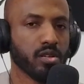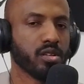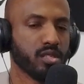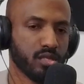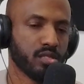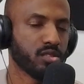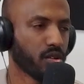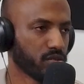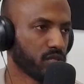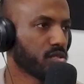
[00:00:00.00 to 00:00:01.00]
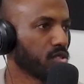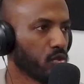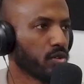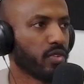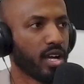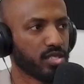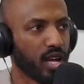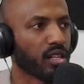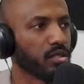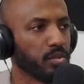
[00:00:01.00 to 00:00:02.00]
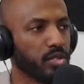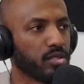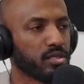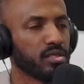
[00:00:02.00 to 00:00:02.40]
it turns into glorified chocolate milk.